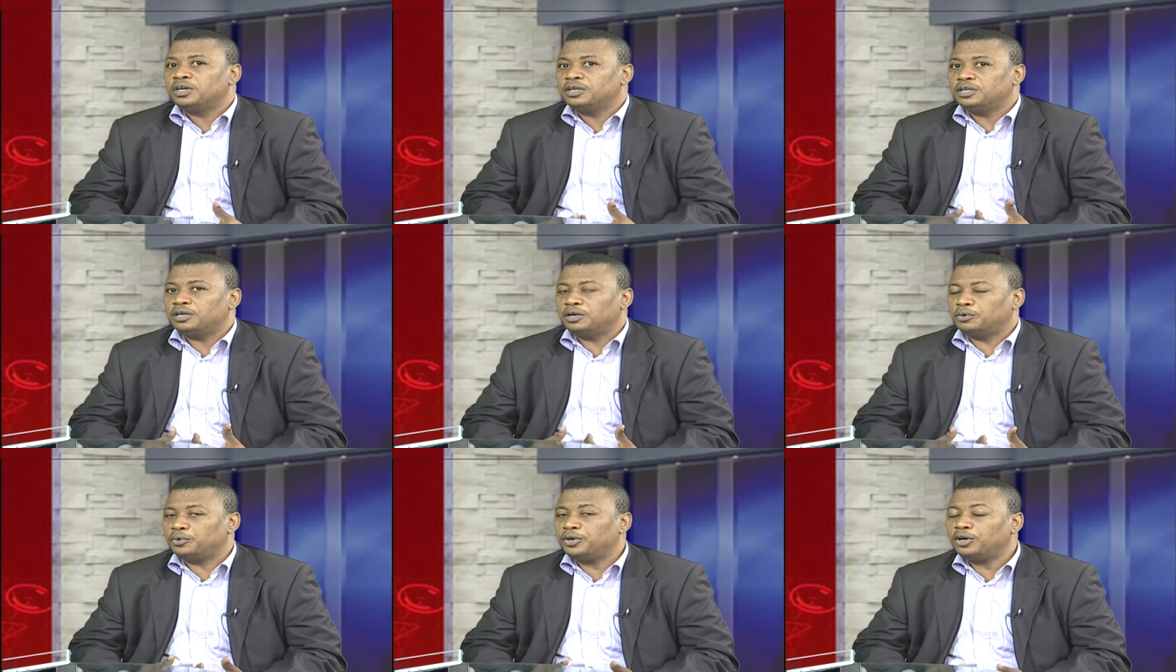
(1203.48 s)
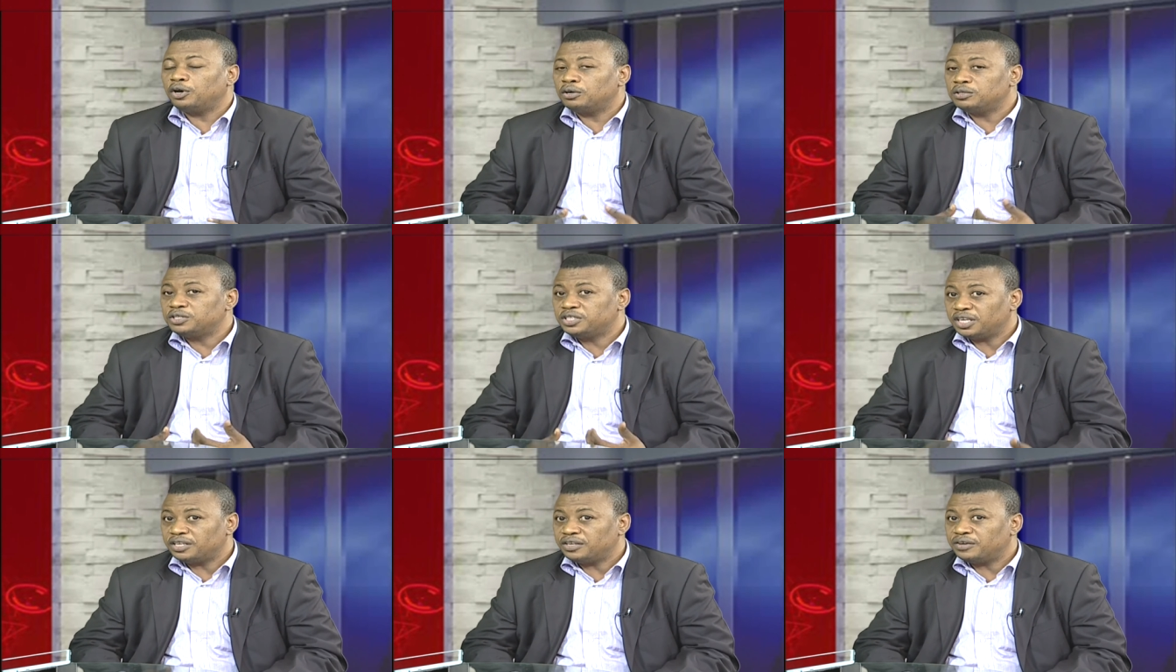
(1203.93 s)
we all
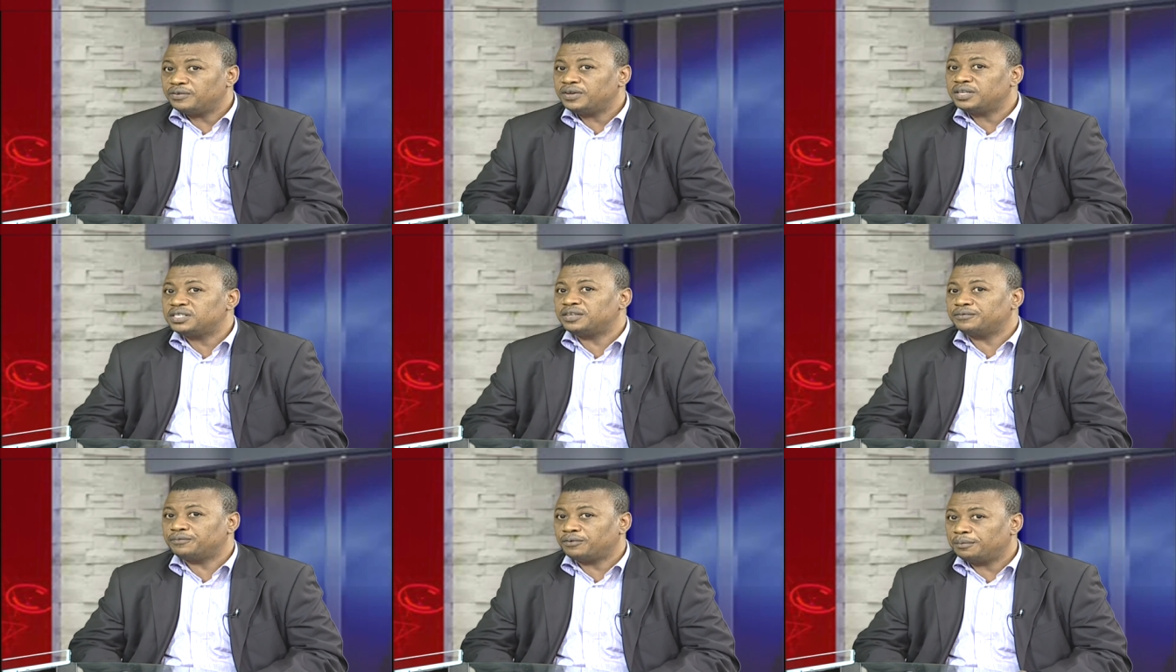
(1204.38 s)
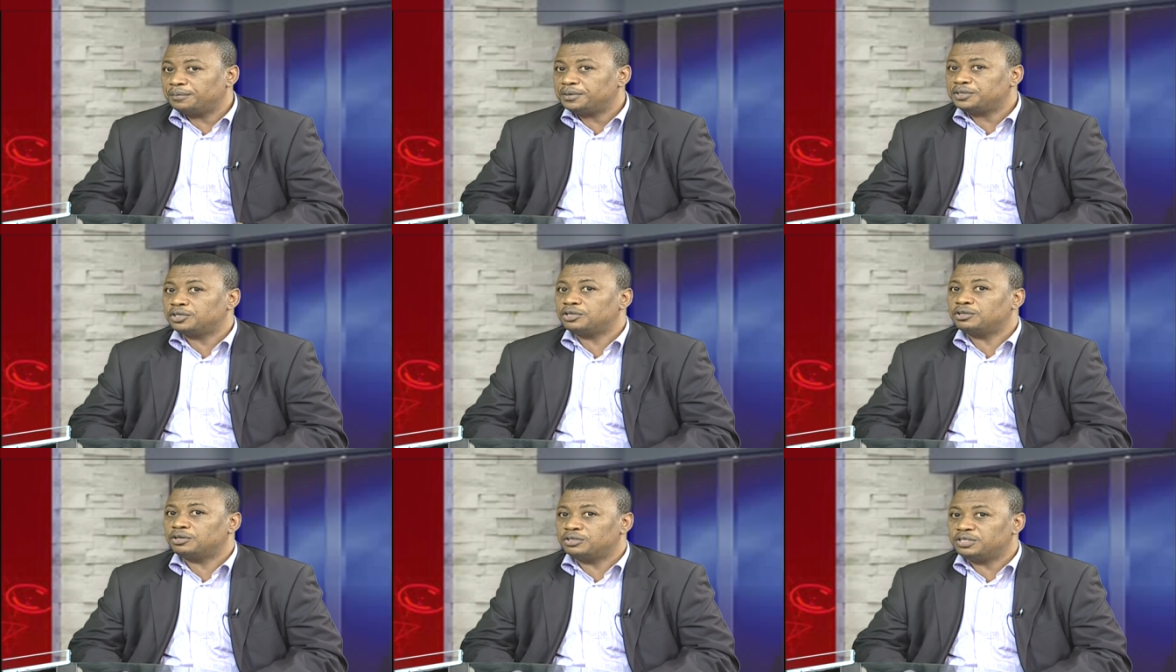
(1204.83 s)
generate
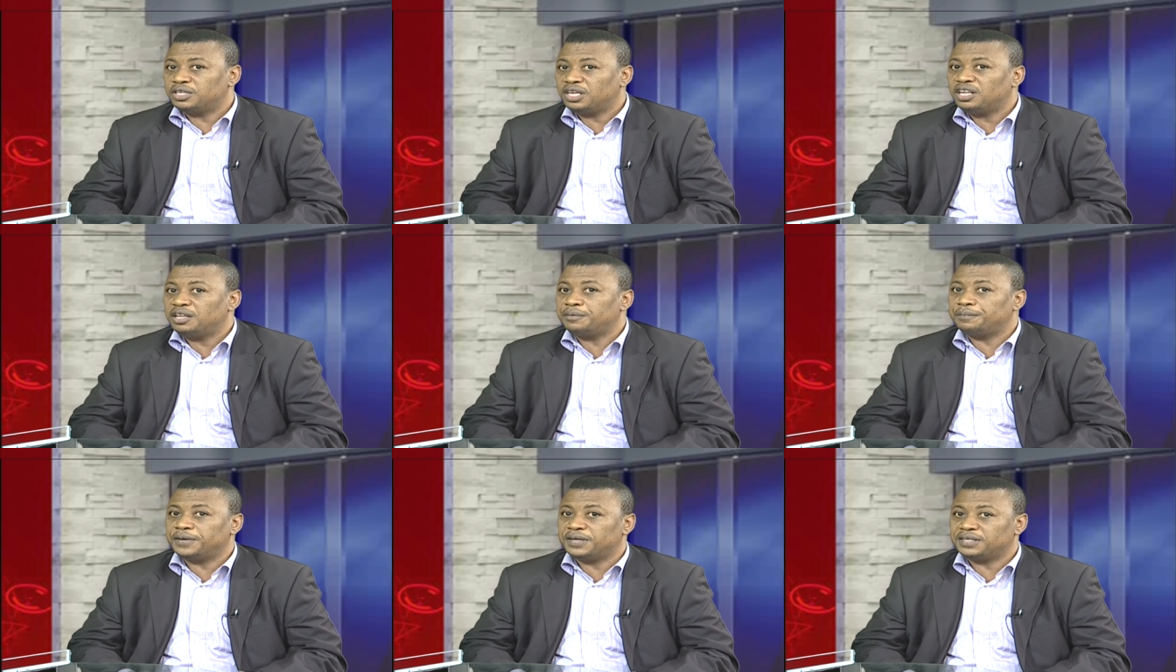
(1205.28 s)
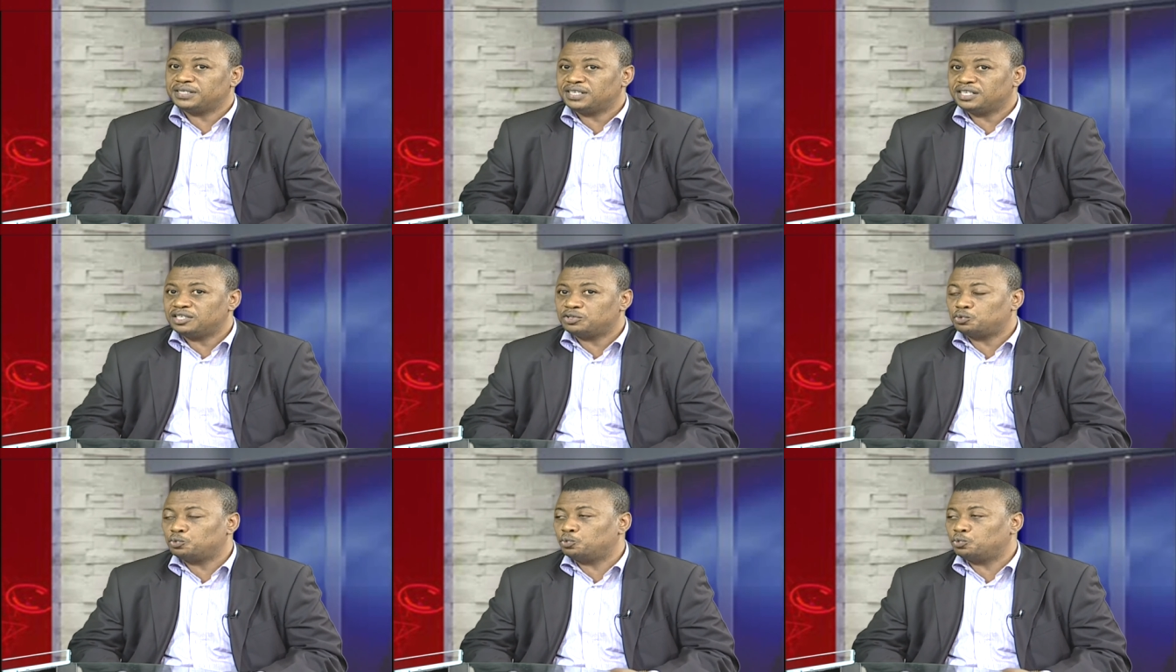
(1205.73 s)
information on daily basis.